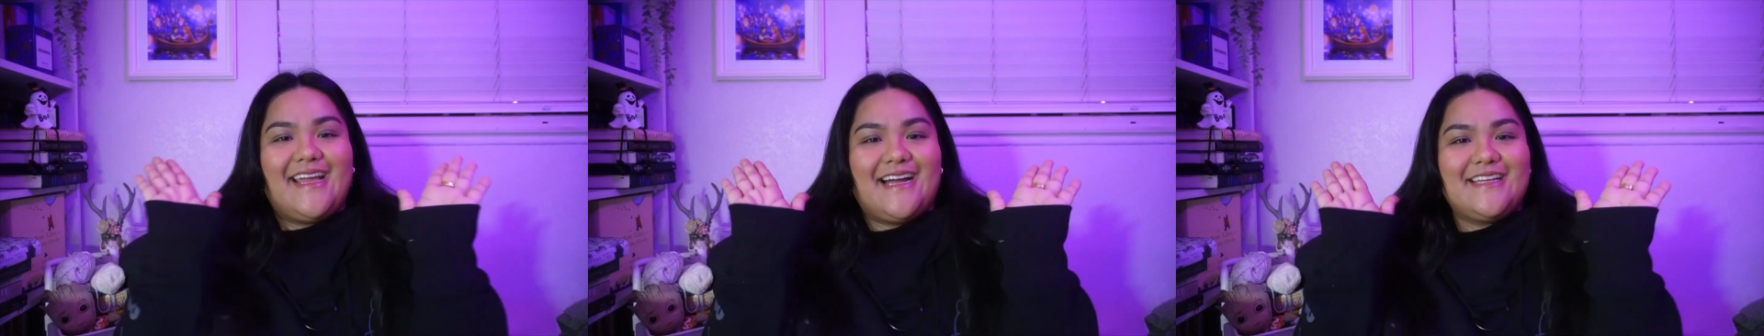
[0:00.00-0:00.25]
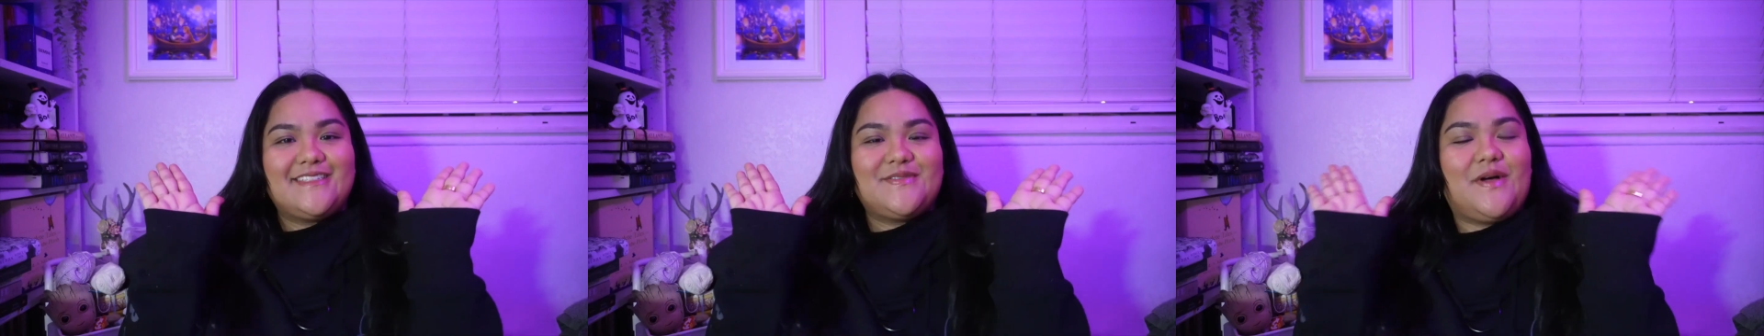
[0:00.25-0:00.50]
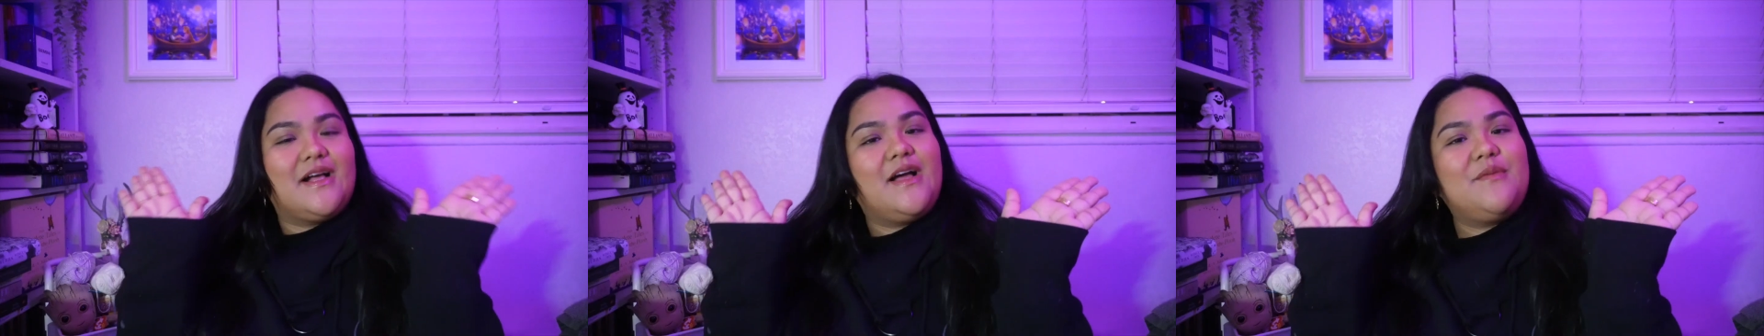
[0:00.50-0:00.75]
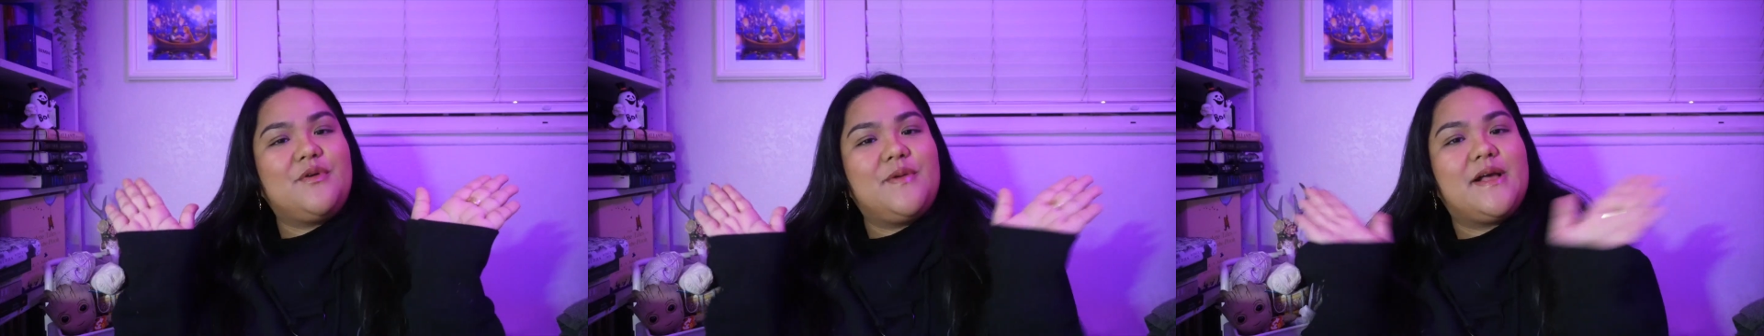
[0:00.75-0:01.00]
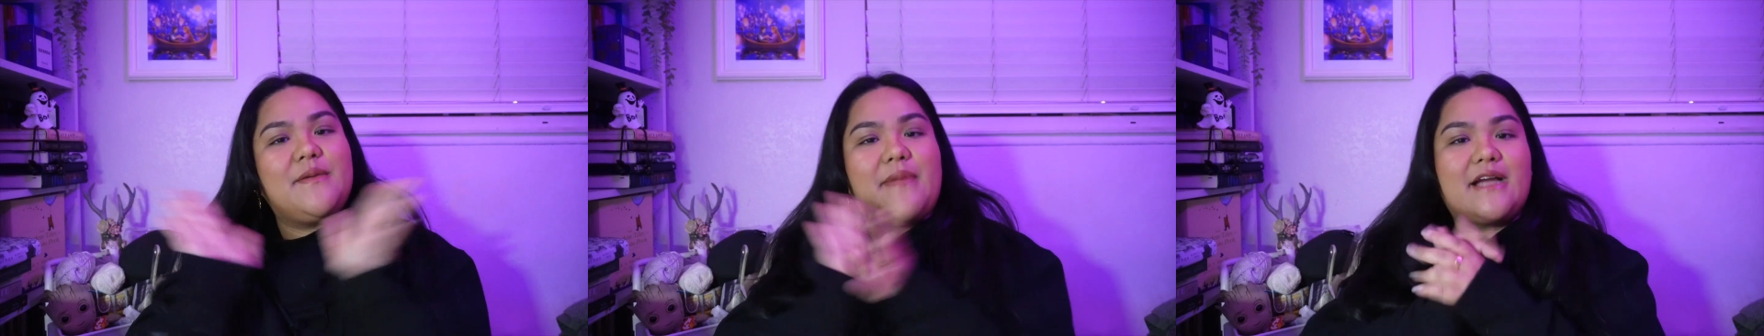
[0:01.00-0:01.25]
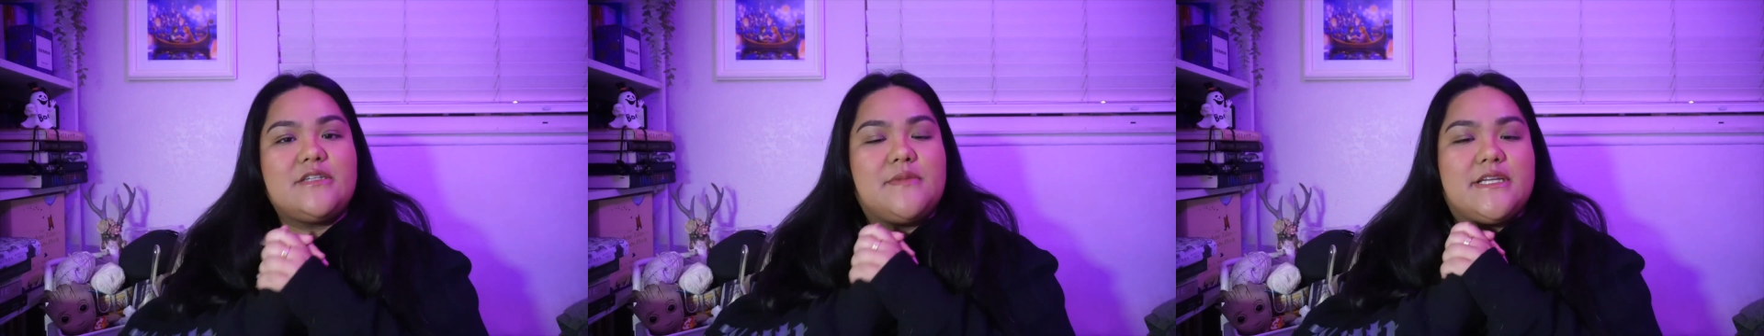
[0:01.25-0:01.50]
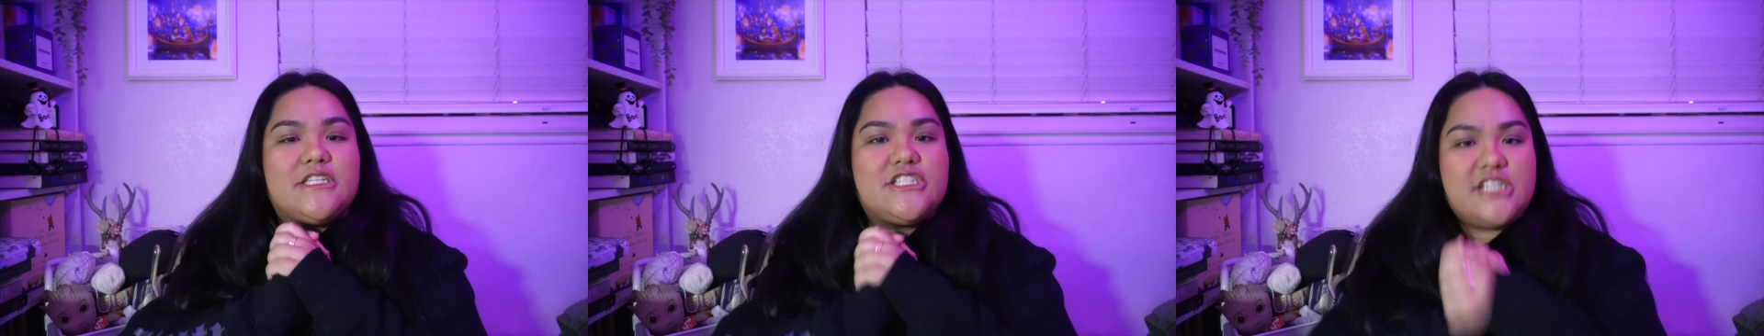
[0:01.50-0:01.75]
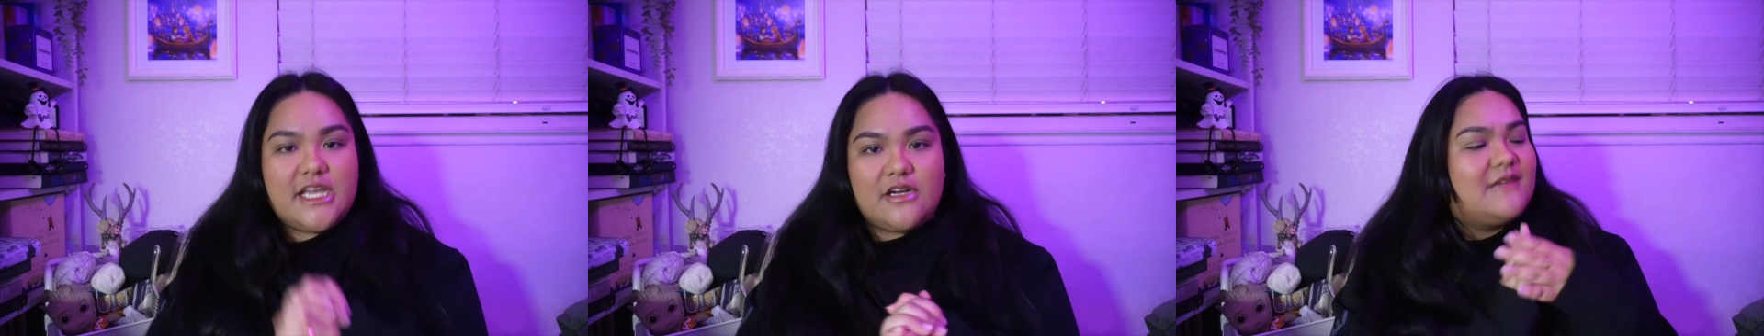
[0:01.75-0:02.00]
guys, welcome back to my
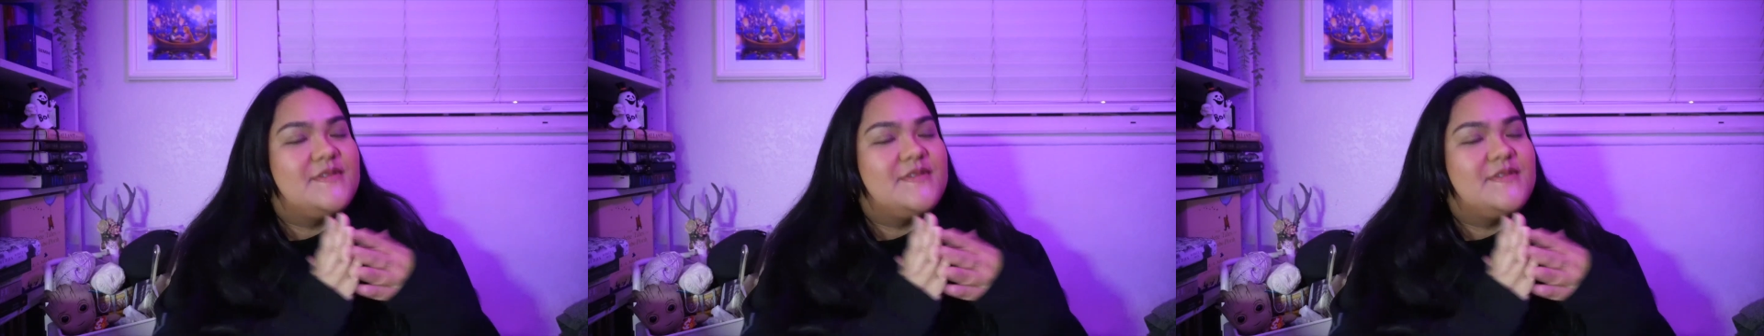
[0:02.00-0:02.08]
channel.